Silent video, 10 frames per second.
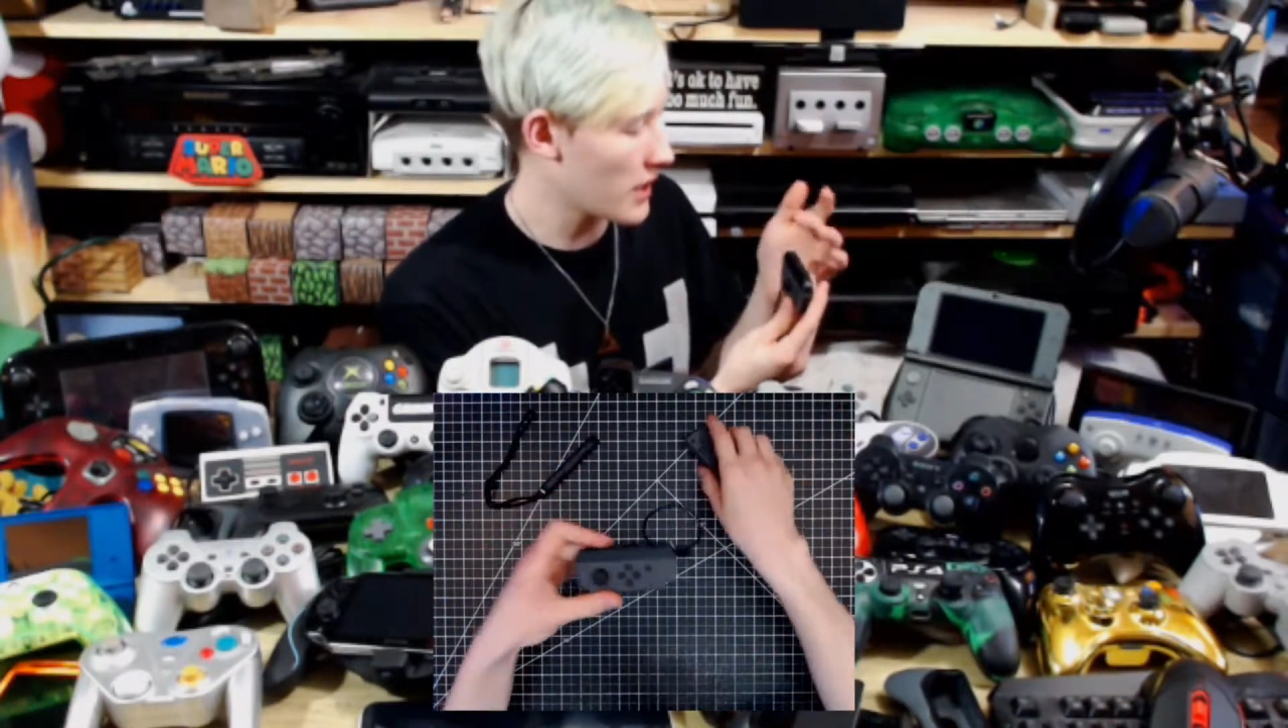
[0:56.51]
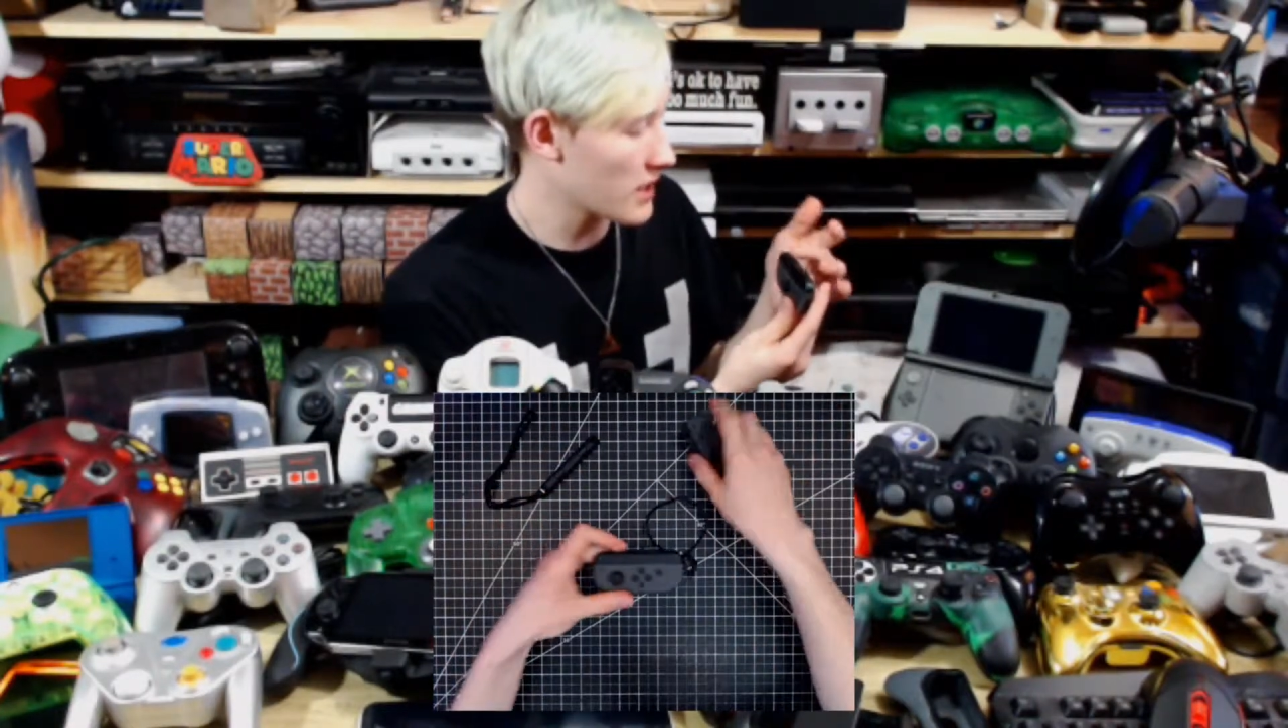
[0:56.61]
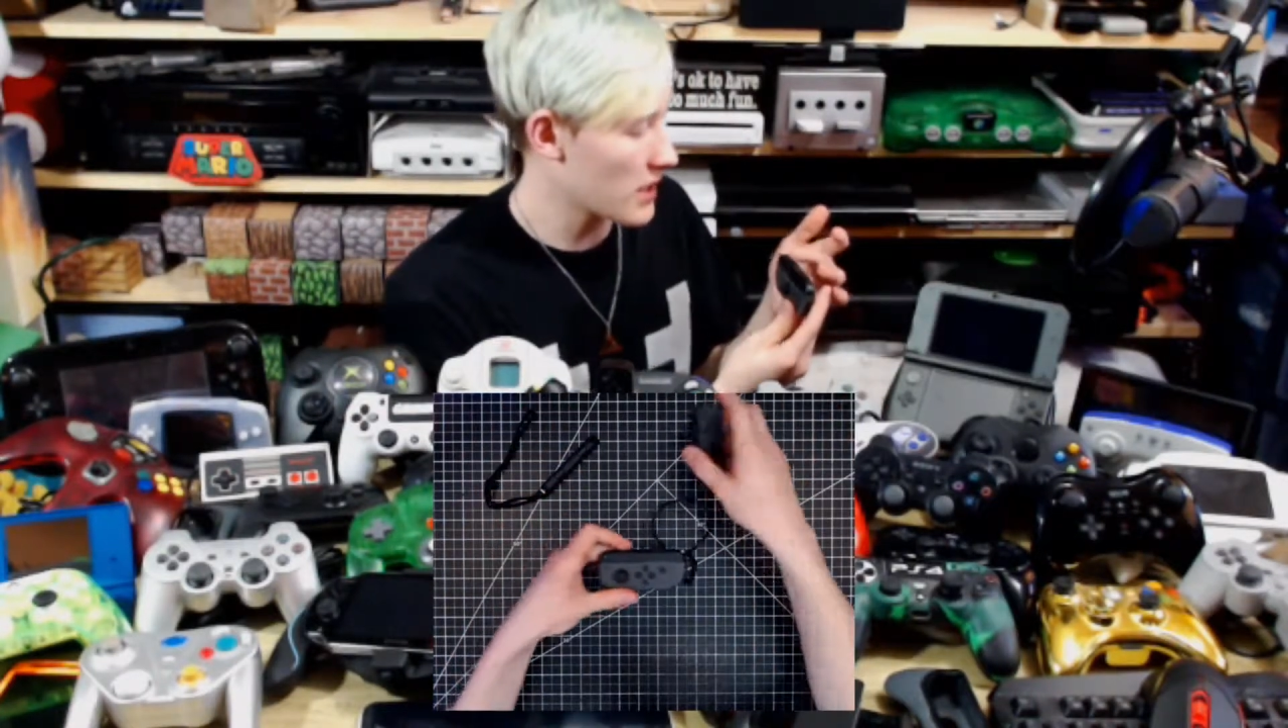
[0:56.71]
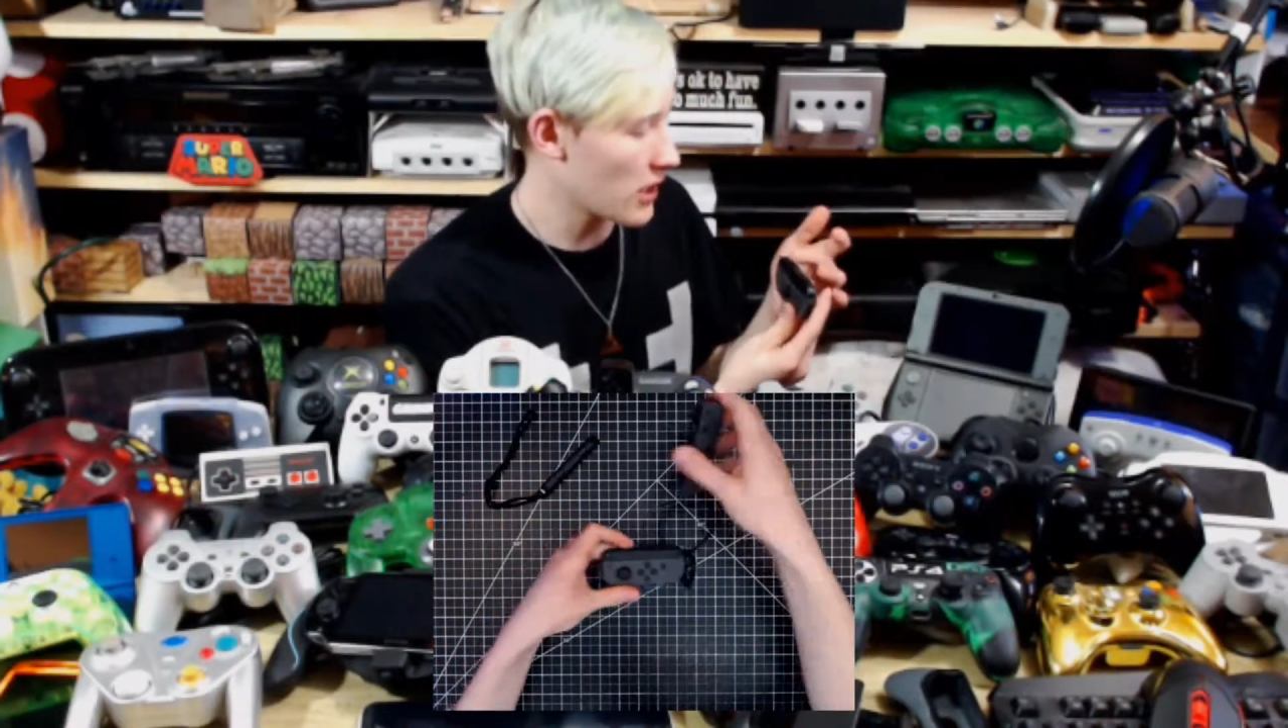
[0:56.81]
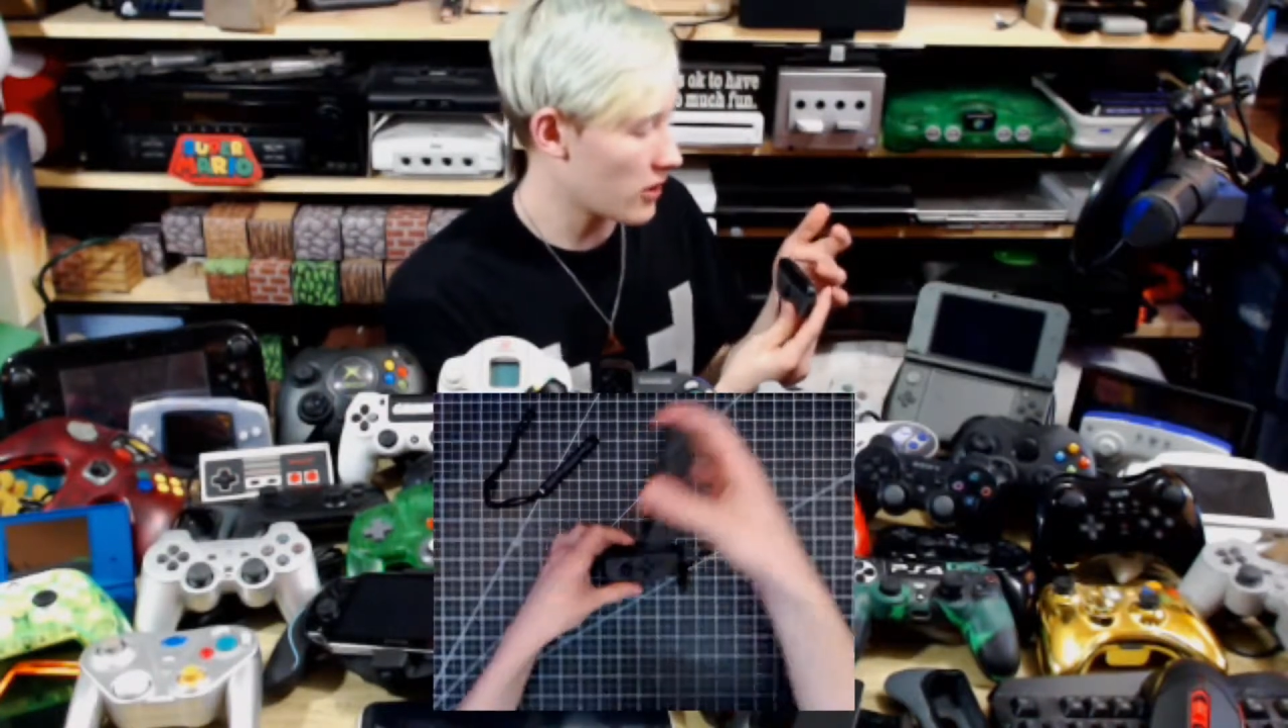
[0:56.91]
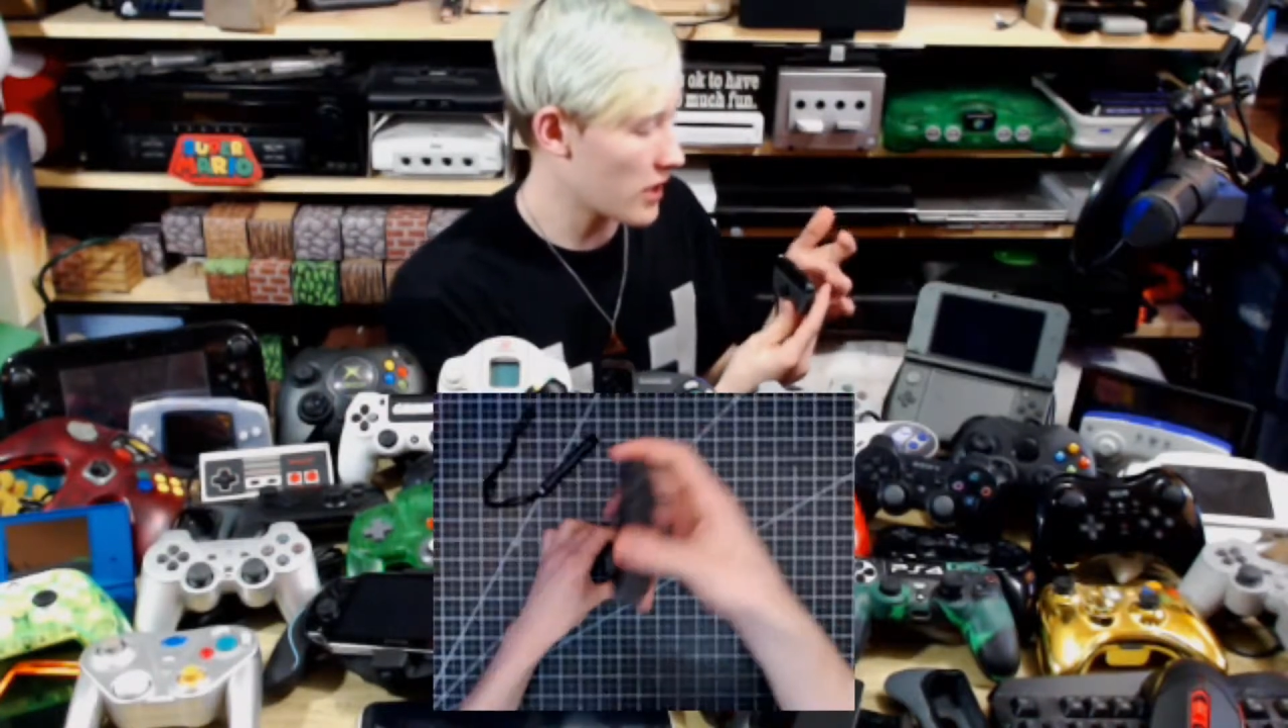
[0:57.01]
SL and